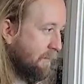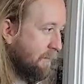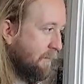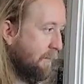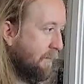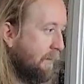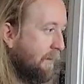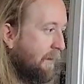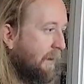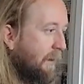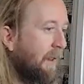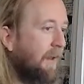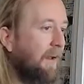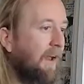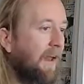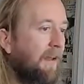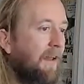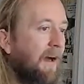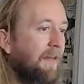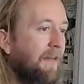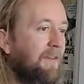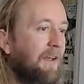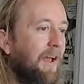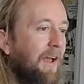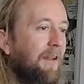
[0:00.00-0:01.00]
Again,
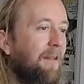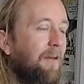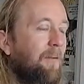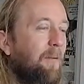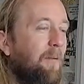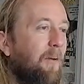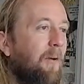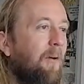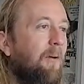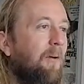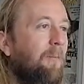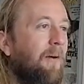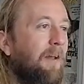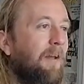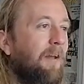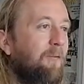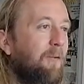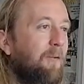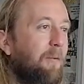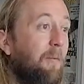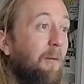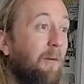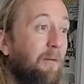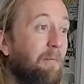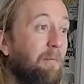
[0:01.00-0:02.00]
not the end of the world, but if
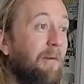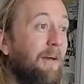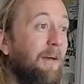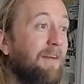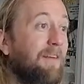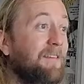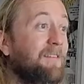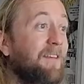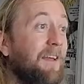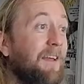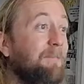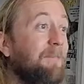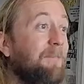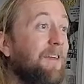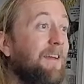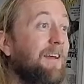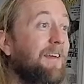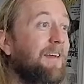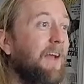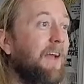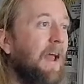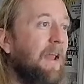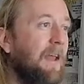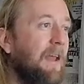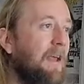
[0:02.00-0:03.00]
we're both playing the same
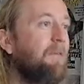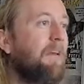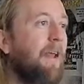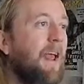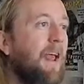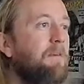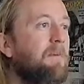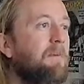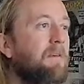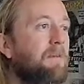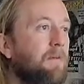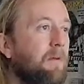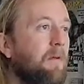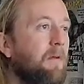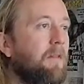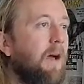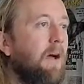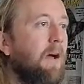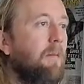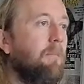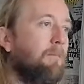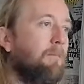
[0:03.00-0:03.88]
thing, and even Amy's doing that.